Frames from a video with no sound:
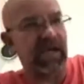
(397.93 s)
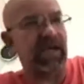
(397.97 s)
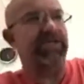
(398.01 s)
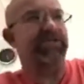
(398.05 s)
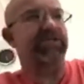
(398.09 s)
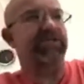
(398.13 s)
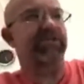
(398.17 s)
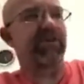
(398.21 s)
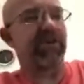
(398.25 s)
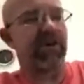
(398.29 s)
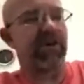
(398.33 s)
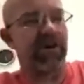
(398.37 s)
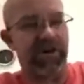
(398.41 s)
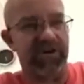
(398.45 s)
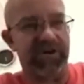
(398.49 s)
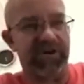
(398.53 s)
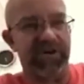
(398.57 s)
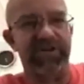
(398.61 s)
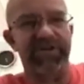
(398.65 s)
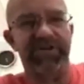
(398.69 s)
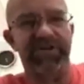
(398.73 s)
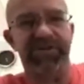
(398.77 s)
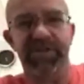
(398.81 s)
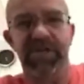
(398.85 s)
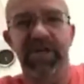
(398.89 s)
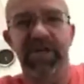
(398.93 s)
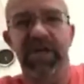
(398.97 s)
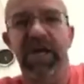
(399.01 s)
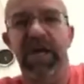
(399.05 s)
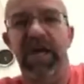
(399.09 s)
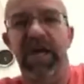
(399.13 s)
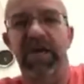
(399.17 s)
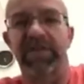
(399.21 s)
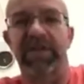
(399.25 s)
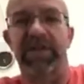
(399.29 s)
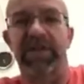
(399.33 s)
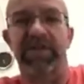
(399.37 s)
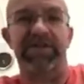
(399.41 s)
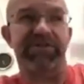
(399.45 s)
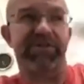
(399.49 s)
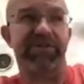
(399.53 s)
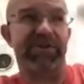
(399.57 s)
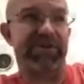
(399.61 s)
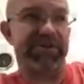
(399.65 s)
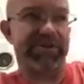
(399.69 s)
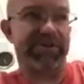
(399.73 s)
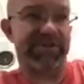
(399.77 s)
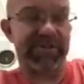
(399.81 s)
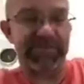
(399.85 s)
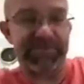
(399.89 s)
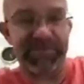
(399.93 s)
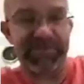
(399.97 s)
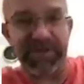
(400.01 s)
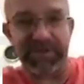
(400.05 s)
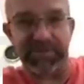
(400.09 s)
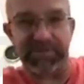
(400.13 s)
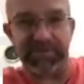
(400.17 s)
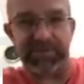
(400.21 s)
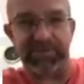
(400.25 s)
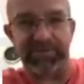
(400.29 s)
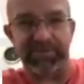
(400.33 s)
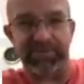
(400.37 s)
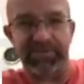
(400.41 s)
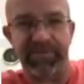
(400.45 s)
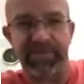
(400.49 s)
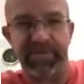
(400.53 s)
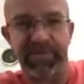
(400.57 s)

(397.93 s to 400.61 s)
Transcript: I saw August. And then I saw September.